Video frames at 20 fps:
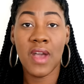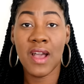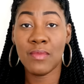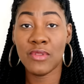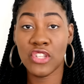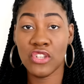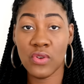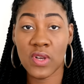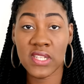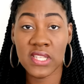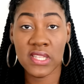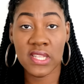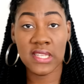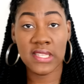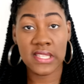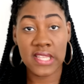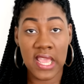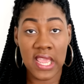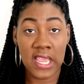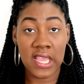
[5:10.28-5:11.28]
Joyce lets
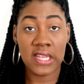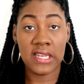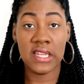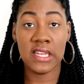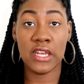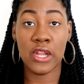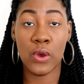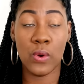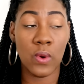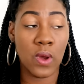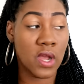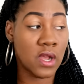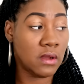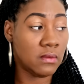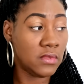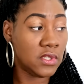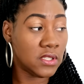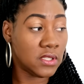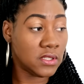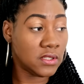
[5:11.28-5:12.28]
Kandi know, um,
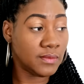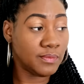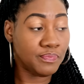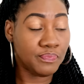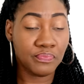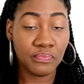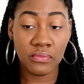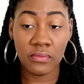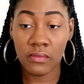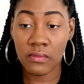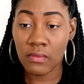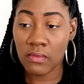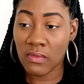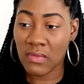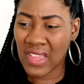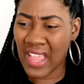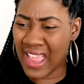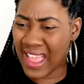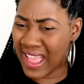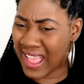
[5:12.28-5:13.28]
look,
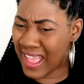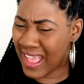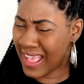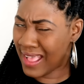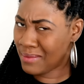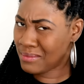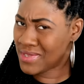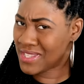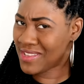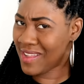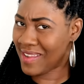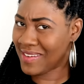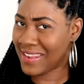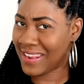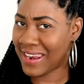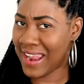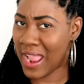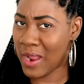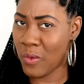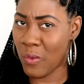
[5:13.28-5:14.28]
I'm starting to
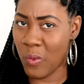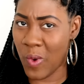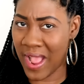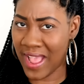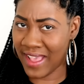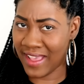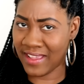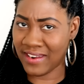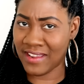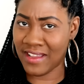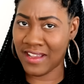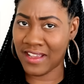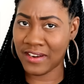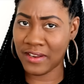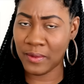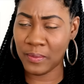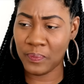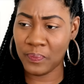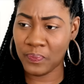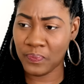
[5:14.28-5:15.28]
like wine, honey.
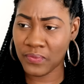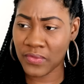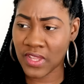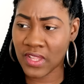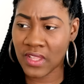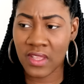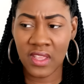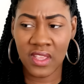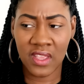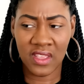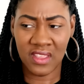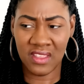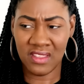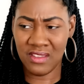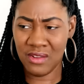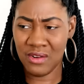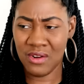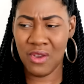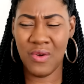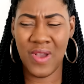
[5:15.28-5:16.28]

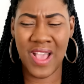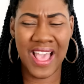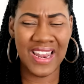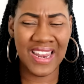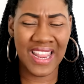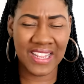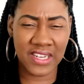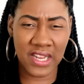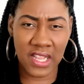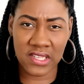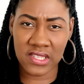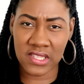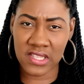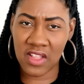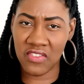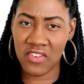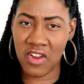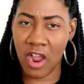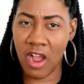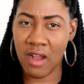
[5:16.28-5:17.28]
You know, I like that stuff
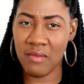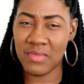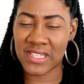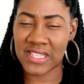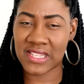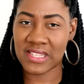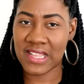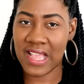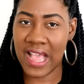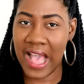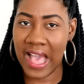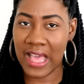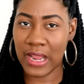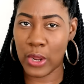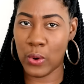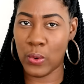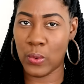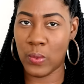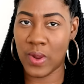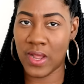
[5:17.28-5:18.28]
called
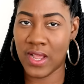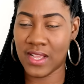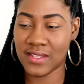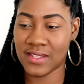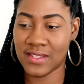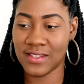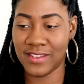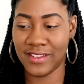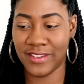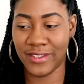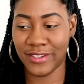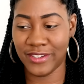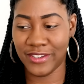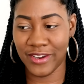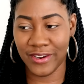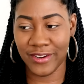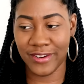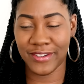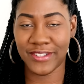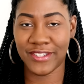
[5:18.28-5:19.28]
Moscato. I said,
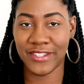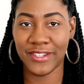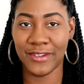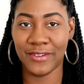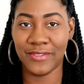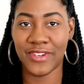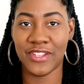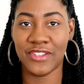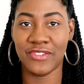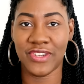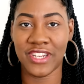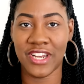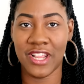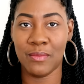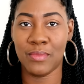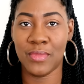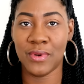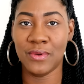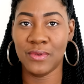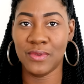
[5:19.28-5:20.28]
girl, she over there drinking that
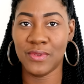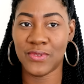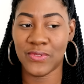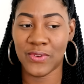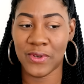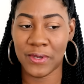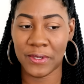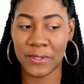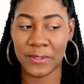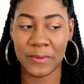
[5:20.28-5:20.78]
Boone's Farm,